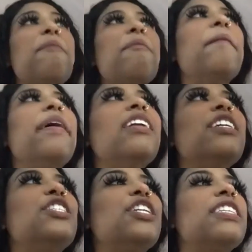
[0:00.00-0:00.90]
my
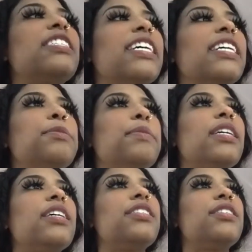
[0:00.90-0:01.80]
manager sends
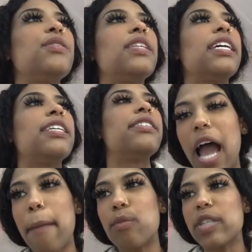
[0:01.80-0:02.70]
me to this
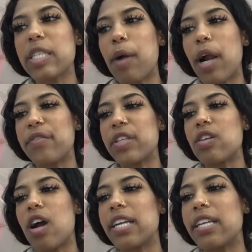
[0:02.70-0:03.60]
album release party for this
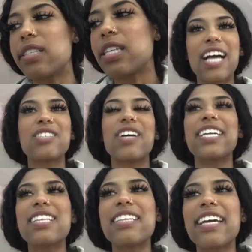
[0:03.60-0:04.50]
artist. So I
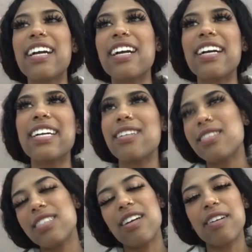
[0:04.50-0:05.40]
get there, and
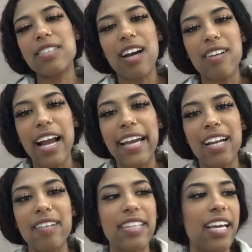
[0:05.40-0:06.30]
it's, you know, it's all right and
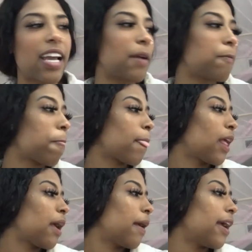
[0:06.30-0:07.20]
everything.
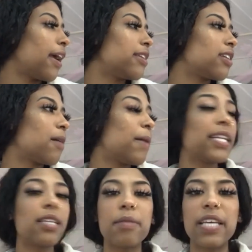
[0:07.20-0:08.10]
And I
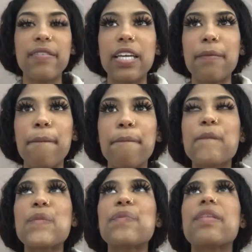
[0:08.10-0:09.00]
end up leaving,
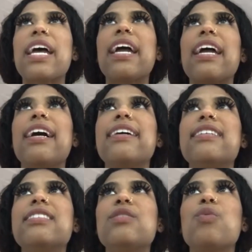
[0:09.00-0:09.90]

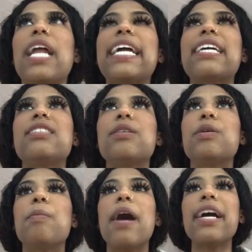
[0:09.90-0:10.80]
and when I get
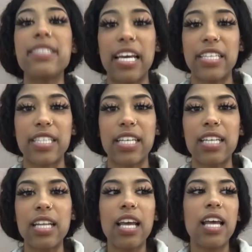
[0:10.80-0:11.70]
to my session,
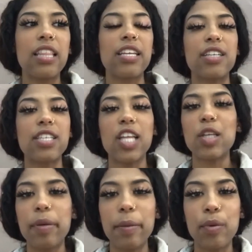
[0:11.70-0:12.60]
there's other
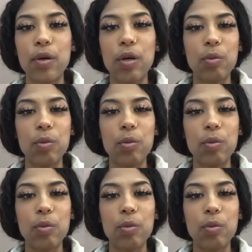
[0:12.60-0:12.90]
people